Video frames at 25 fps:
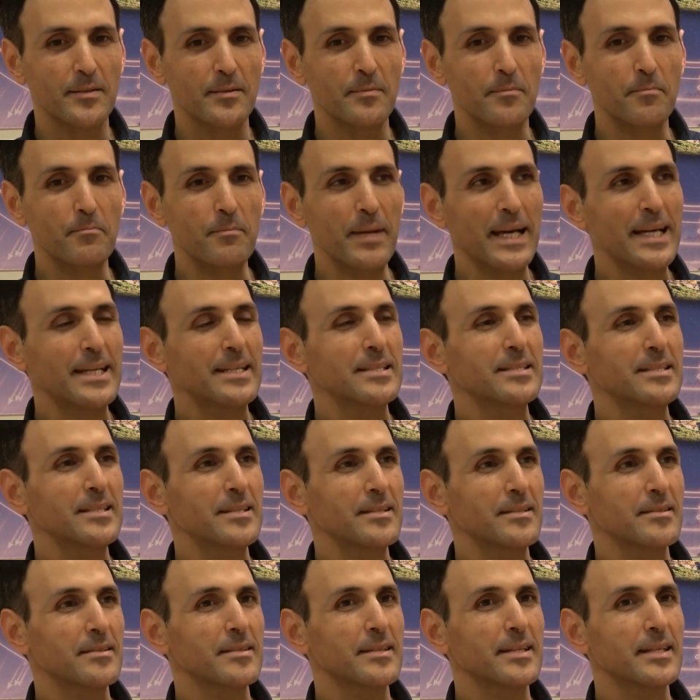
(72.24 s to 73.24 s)
makes
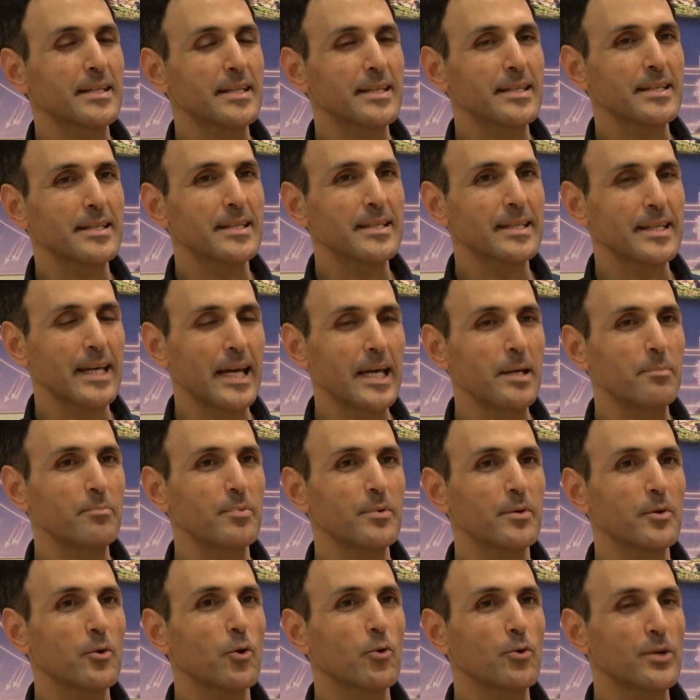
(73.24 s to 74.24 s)
it
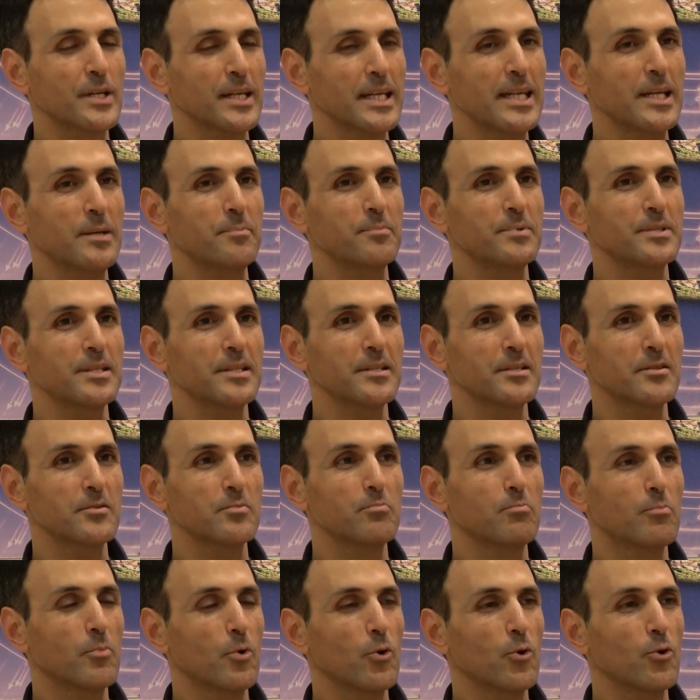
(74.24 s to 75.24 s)
capable or keeps it
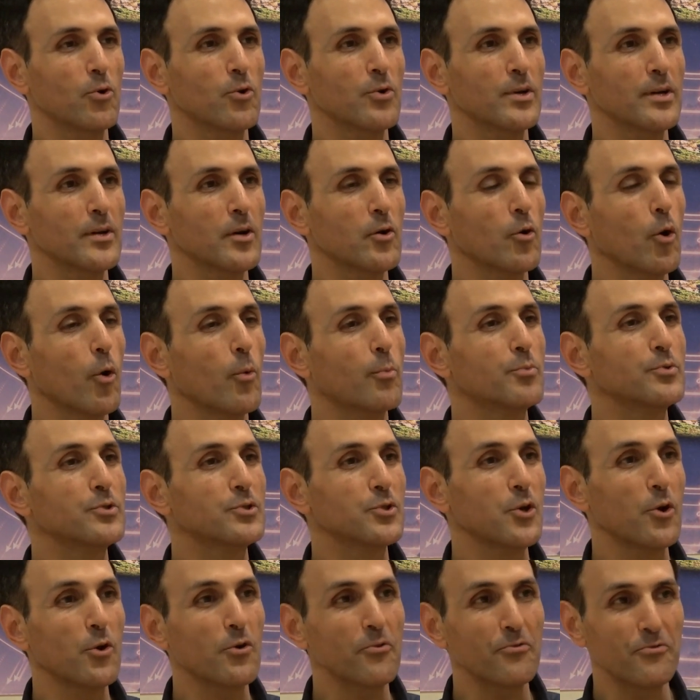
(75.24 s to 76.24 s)
more
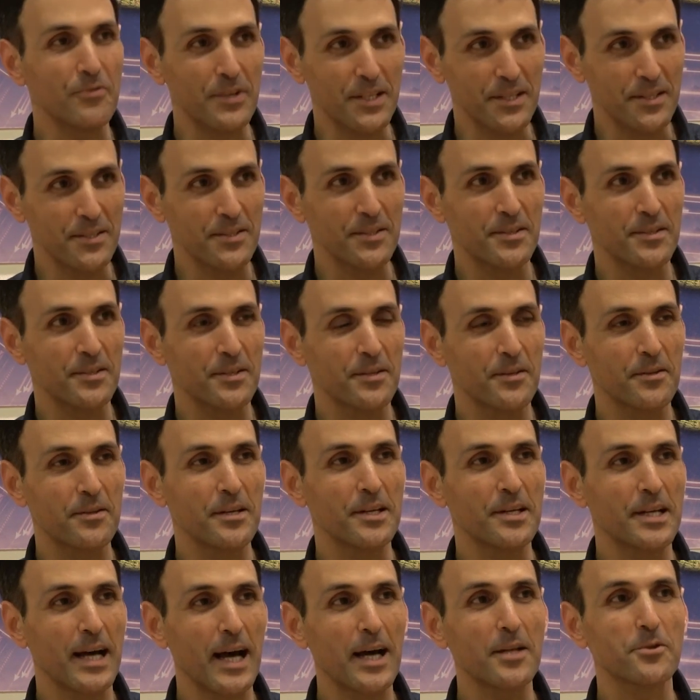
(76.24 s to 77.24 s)
observing
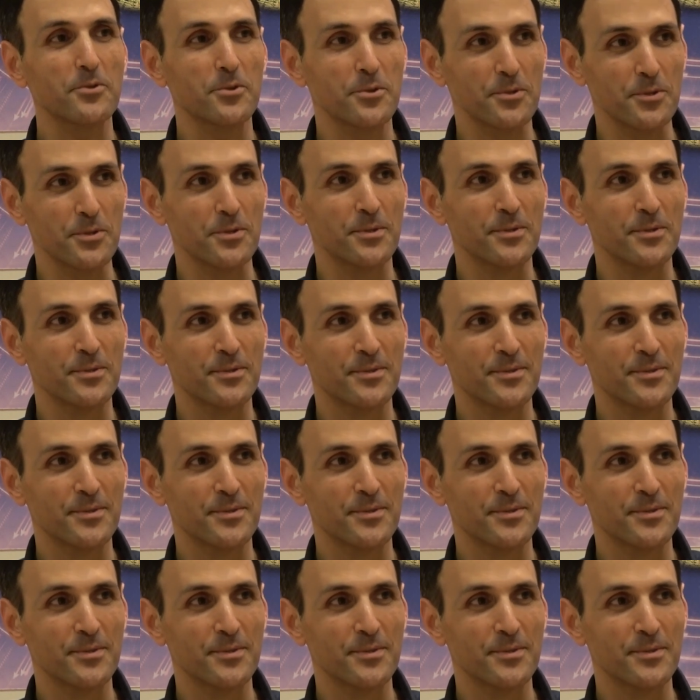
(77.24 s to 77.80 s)
than other